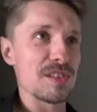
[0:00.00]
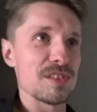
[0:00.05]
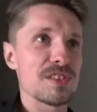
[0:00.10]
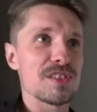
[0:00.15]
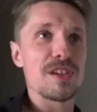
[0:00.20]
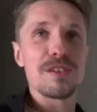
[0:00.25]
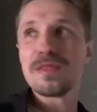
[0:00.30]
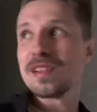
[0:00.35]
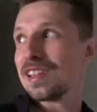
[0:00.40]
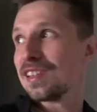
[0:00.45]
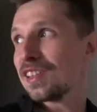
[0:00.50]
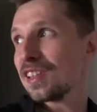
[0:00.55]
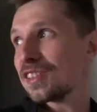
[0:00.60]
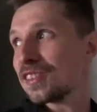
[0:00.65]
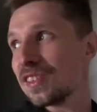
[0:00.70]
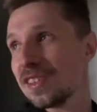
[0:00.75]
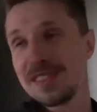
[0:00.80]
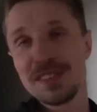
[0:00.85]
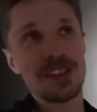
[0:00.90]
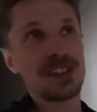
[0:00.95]
and stuff in the
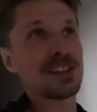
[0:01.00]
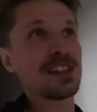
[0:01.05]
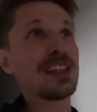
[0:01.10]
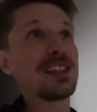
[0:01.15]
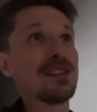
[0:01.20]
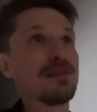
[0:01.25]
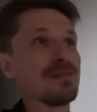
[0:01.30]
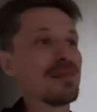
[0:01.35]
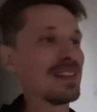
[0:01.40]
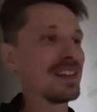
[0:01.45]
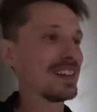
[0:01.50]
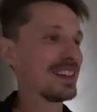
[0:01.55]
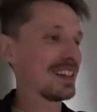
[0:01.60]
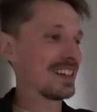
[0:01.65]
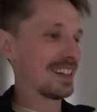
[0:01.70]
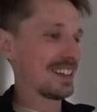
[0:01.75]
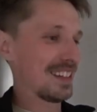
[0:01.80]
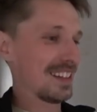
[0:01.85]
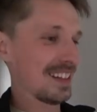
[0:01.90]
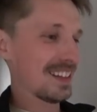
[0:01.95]
distance. I've seen them.
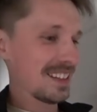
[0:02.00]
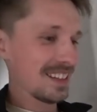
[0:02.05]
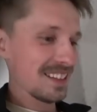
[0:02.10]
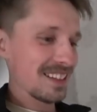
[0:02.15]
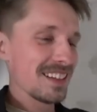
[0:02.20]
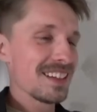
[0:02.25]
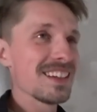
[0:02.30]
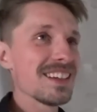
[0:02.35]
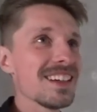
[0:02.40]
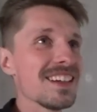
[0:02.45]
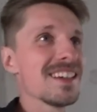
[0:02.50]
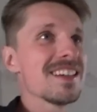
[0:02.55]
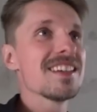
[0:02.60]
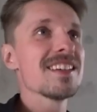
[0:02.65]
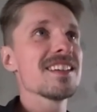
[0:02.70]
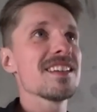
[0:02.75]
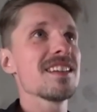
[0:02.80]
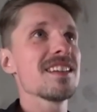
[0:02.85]
Yeah, they has got to